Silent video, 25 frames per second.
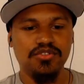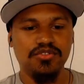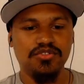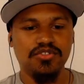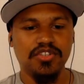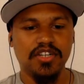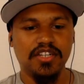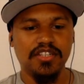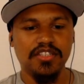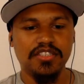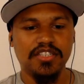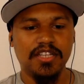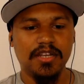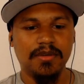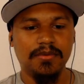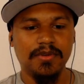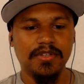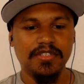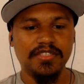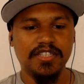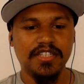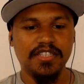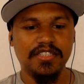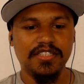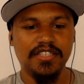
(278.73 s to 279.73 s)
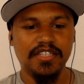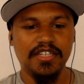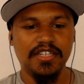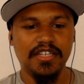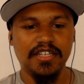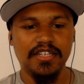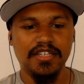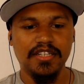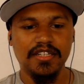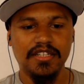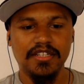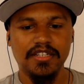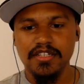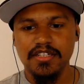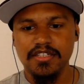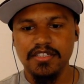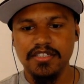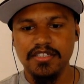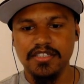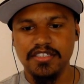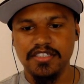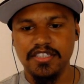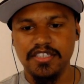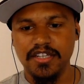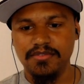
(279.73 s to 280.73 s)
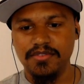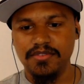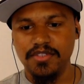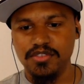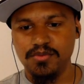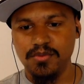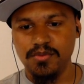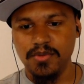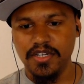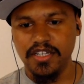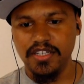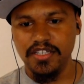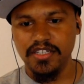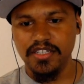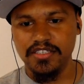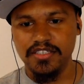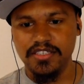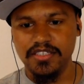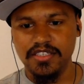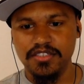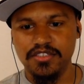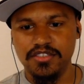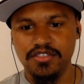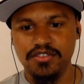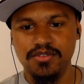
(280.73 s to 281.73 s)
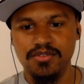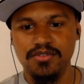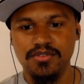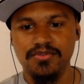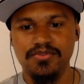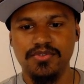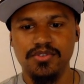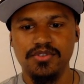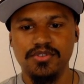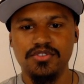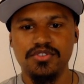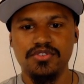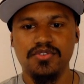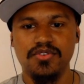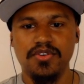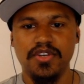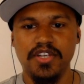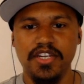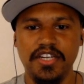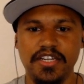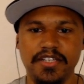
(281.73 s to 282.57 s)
two trailers at once. Let's see. Let's give this one a listen to. Full screen.